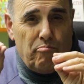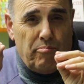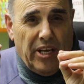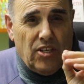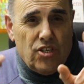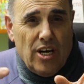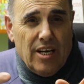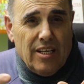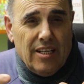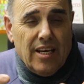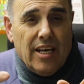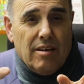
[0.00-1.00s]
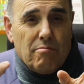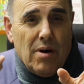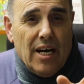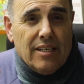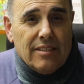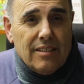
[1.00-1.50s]
picture in
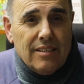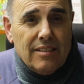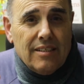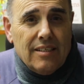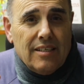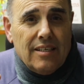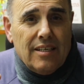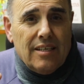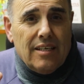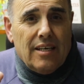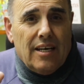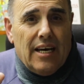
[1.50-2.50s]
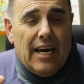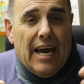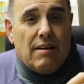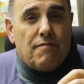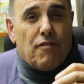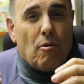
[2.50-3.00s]
mind.
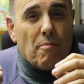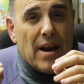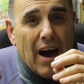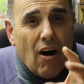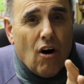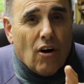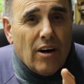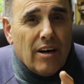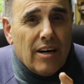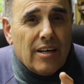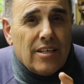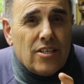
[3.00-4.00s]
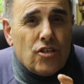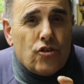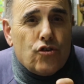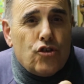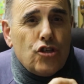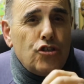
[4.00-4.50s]
And from now on,
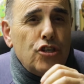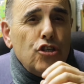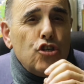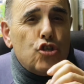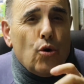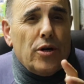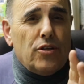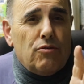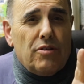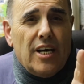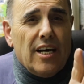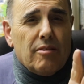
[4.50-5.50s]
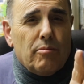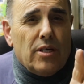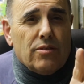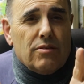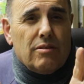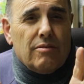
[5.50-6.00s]
just enjoy it to the
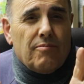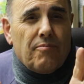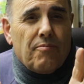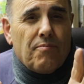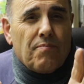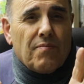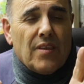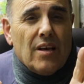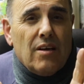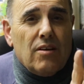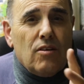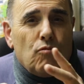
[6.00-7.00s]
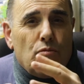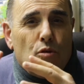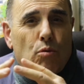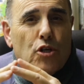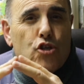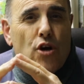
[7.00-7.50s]
utmost with
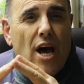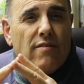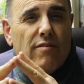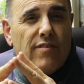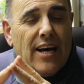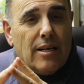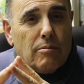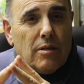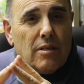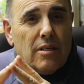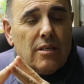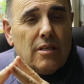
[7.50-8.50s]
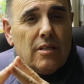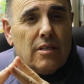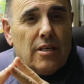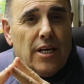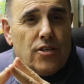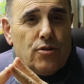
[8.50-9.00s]
what you have available
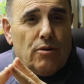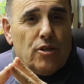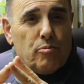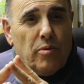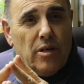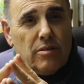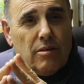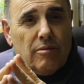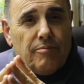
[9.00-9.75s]
at your disposal.